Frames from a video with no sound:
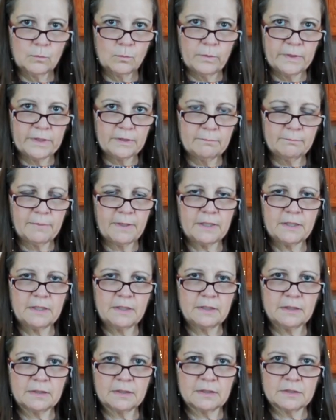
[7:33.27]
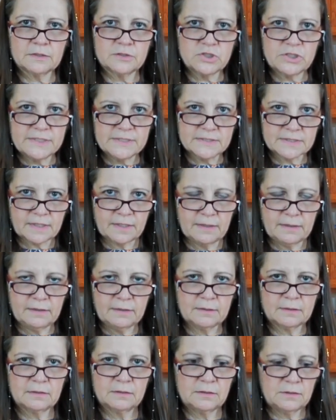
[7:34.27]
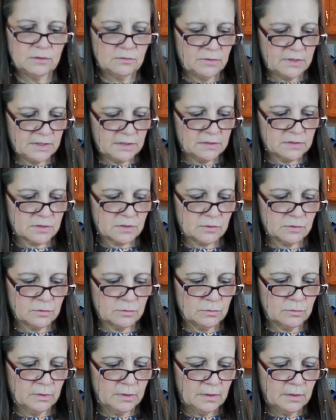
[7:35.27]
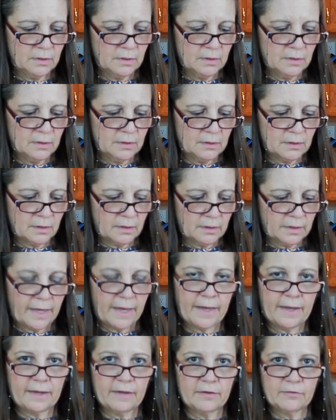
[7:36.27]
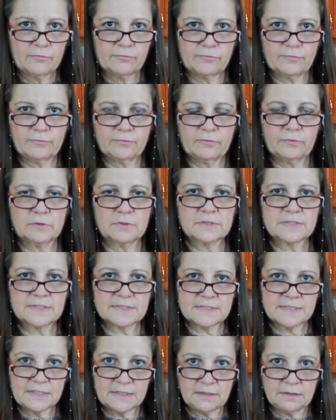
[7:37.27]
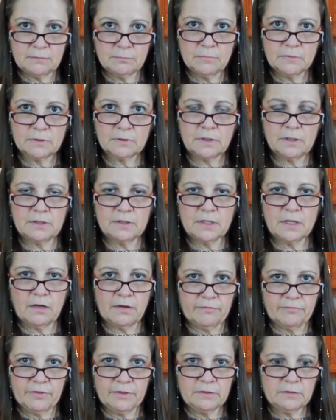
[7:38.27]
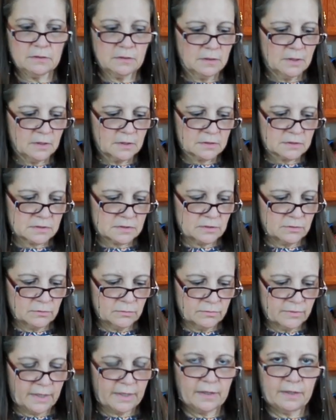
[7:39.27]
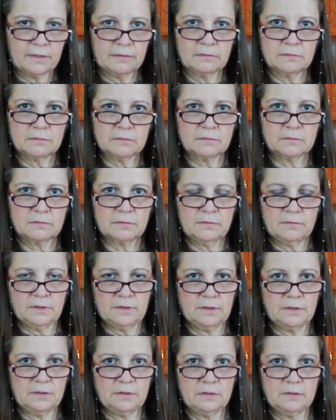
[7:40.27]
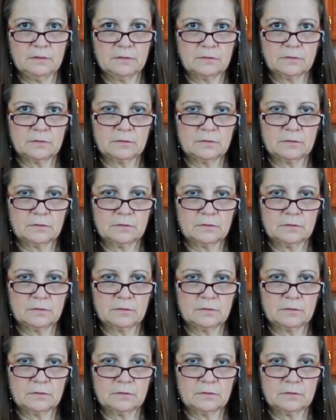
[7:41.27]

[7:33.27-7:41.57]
When baking a cheesecake, you need to have steam in the oven so that the